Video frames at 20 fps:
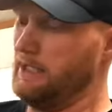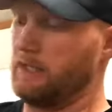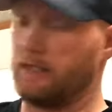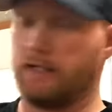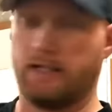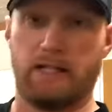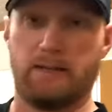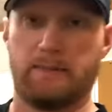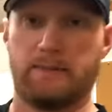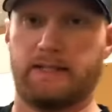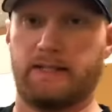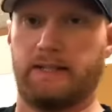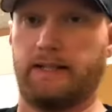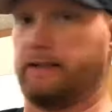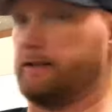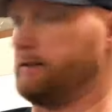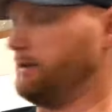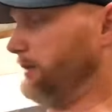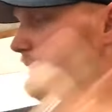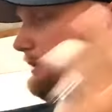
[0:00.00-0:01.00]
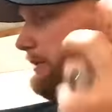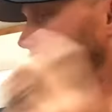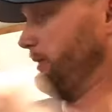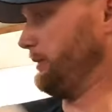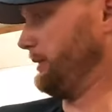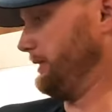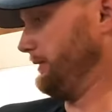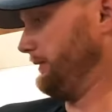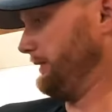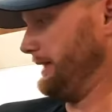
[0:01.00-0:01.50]
Comms connector, we already
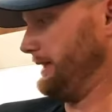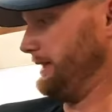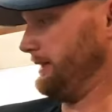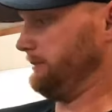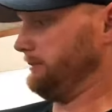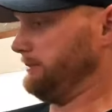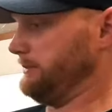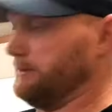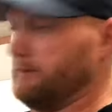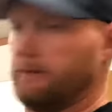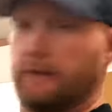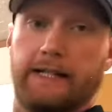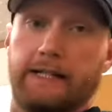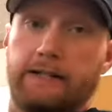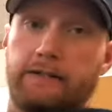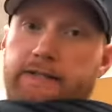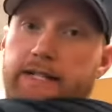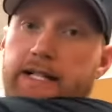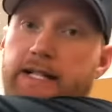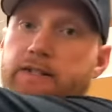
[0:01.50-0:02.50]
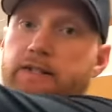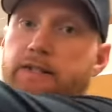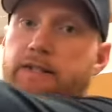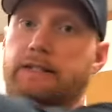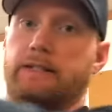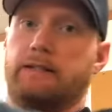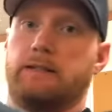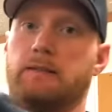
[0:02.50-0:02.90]
went over that. Radio is actually